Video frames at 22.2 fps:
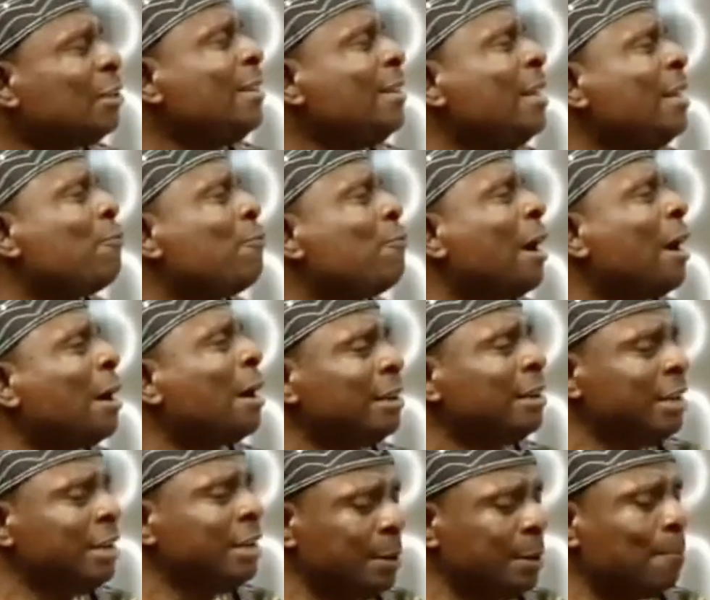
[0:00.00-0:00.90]
the
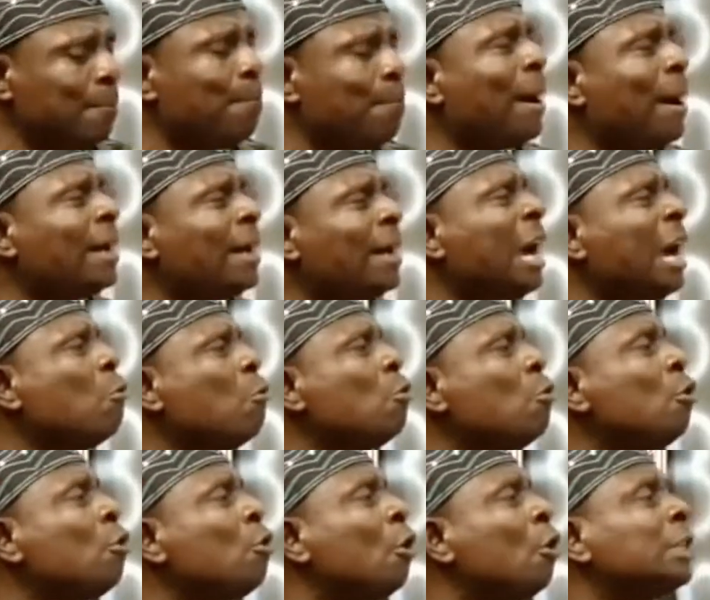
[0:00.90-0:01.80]
buyer
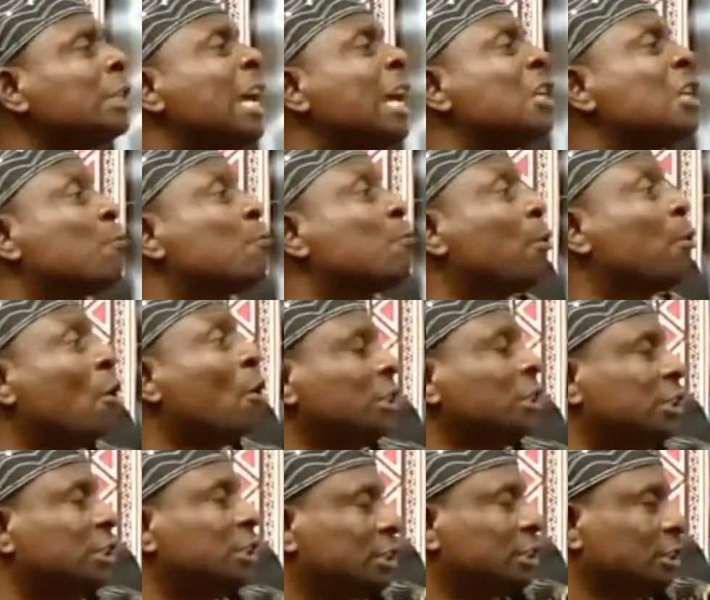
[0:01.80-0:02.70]
will not
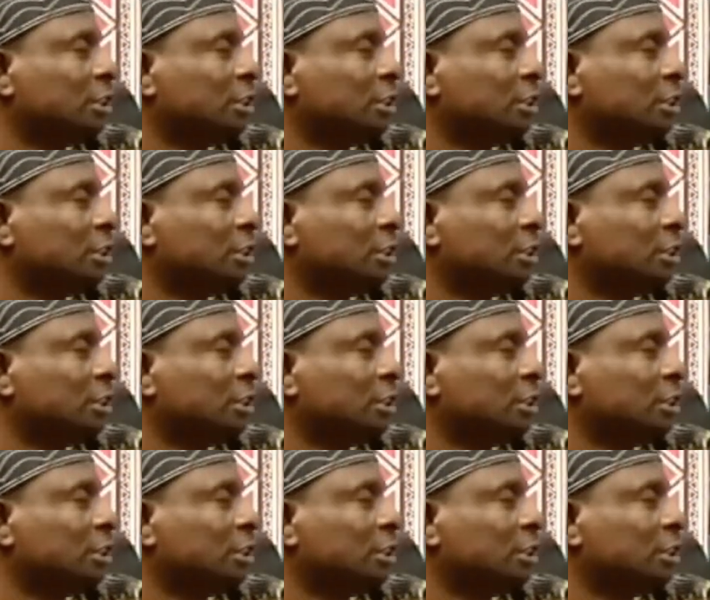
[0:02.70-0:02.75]
exploit